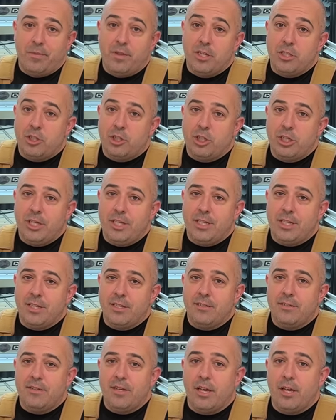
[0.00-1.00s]
This sheet
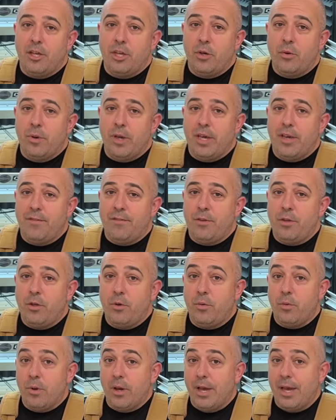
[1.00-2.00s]
can tell you if
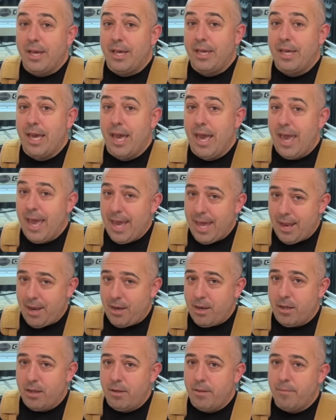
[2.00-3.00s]
you
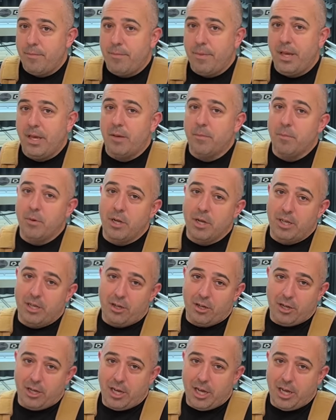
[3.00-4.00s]
can make money
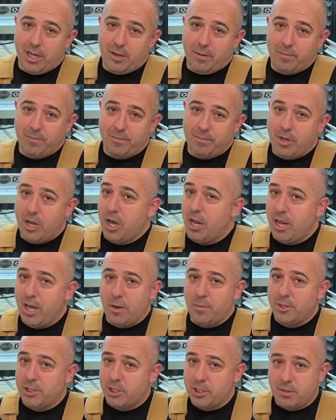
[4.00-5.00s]
on an item, not
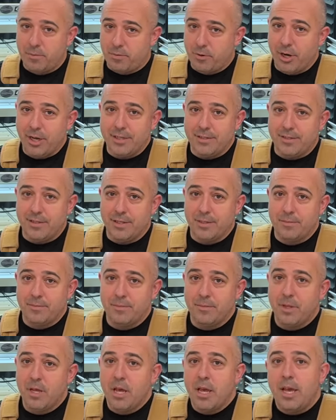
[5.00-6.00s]
how much to price it.
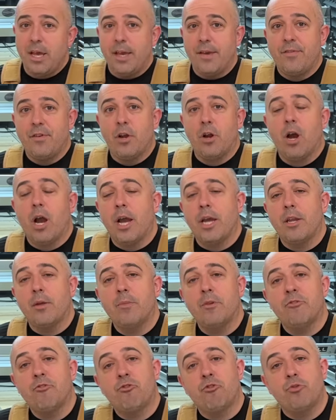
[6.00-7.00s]
If your
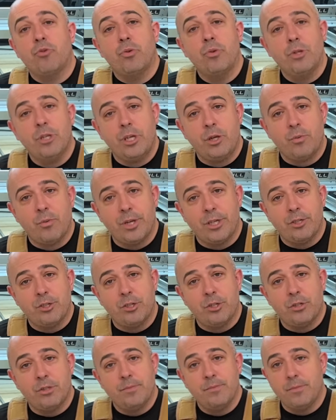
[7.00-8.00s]
item is truly
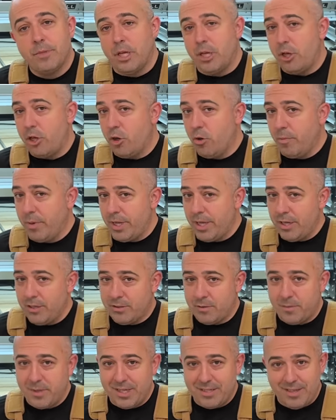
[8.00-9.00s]
original and nobody
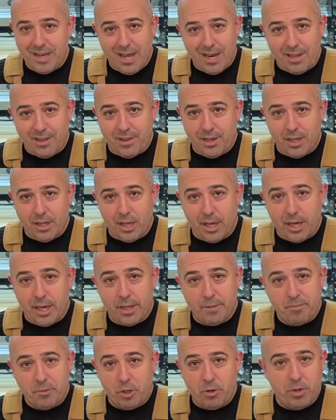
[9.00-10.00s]
else makes anything like
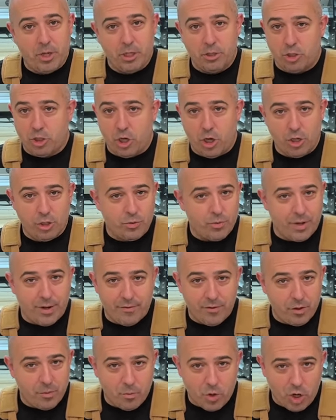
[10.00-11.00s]
it, you can charge
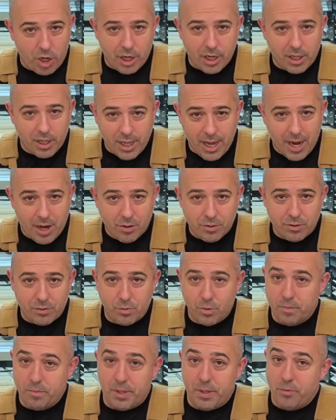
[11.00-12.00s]
whatever the market allows,
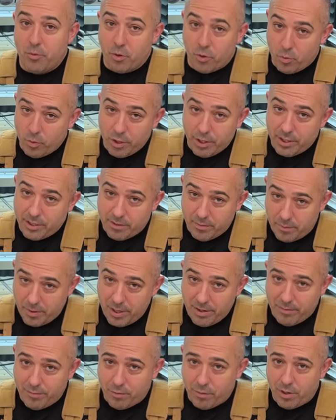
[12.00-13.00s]
what people are willing to
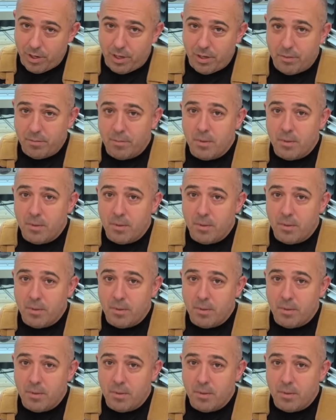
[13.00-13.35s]
pay for it.